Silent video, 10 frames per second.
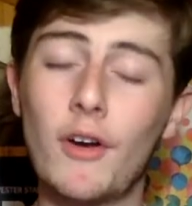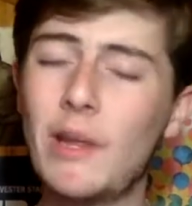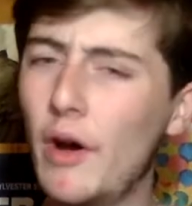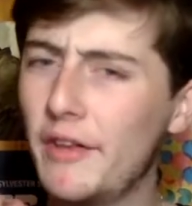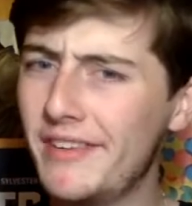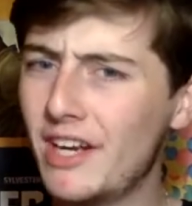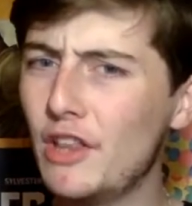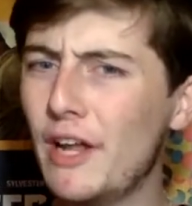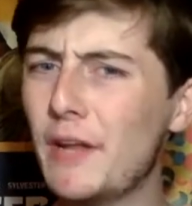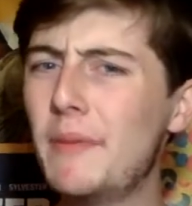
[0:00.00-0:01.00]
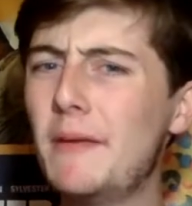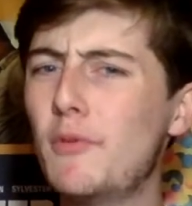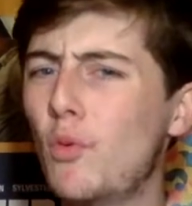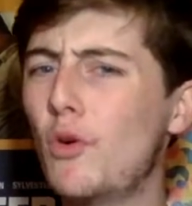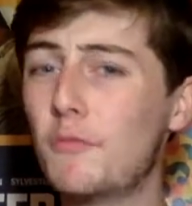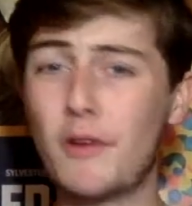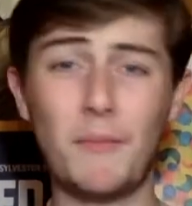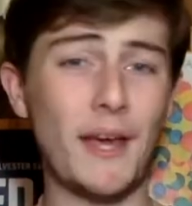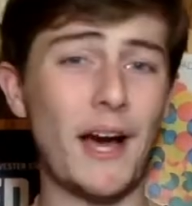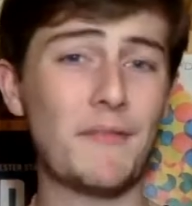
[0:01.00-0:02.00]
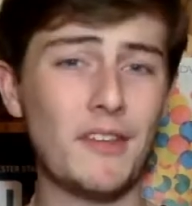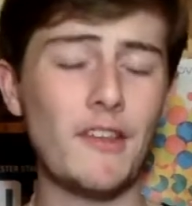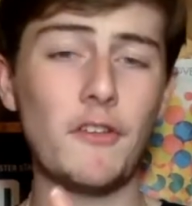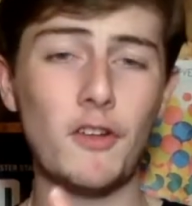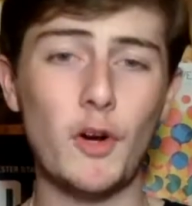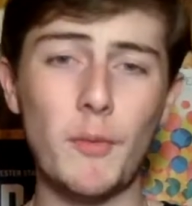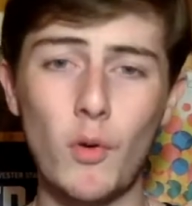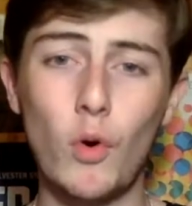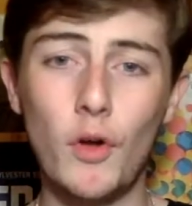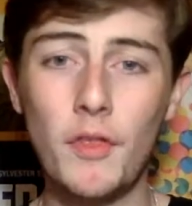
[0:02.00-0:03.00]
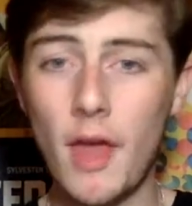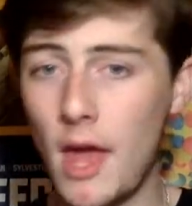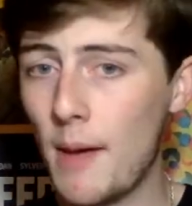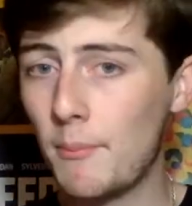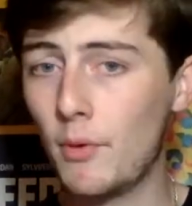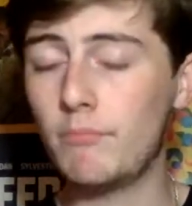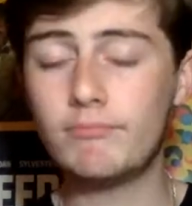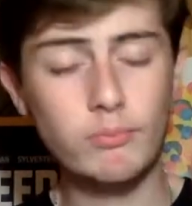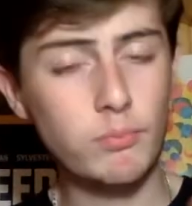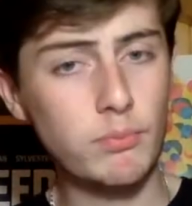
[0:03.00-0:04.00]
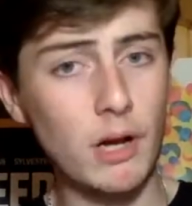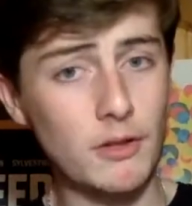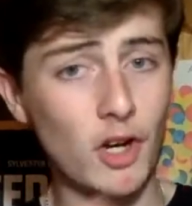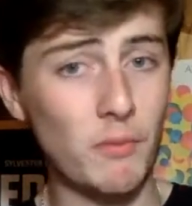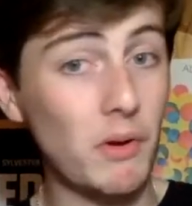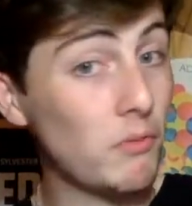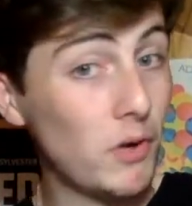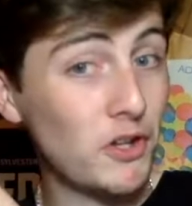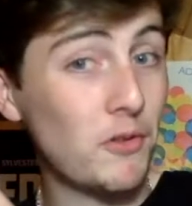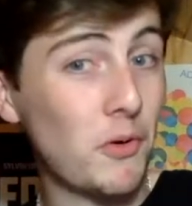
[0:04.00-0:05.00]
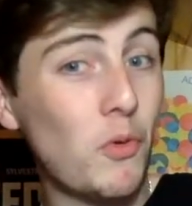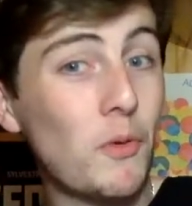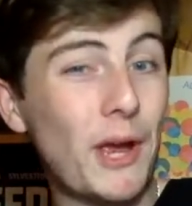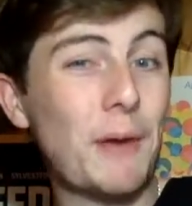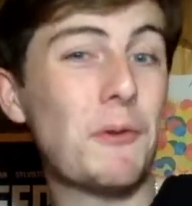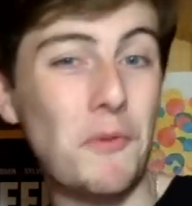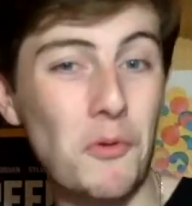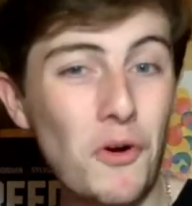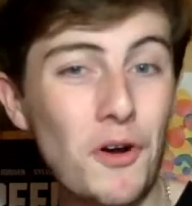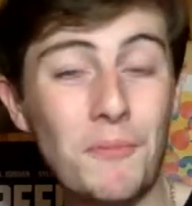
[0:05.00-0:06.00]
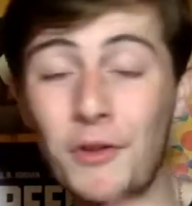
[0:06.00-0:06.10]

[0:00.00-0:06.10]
Now, I think a lot of people would probably have this as their number one, but I'll talk about why number one became number one.